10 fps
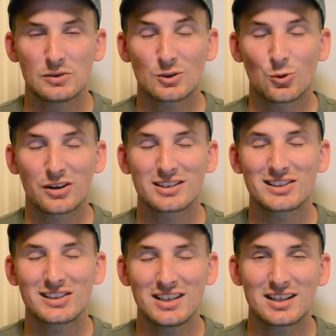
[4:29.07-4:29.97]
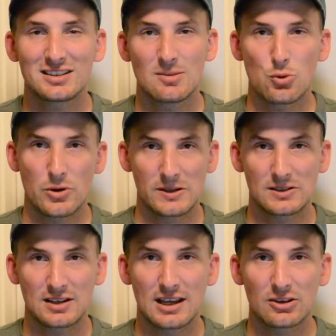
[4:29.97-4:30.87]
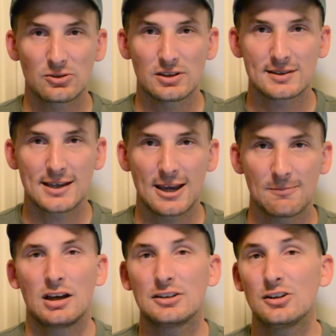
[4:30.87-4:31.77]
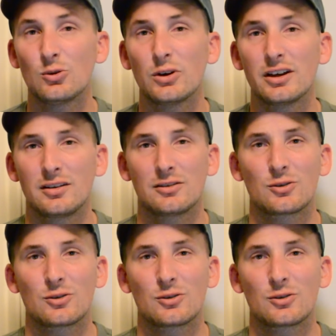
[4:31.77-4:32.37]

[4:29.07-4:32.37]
scoring 60 points together in this game. And you know what?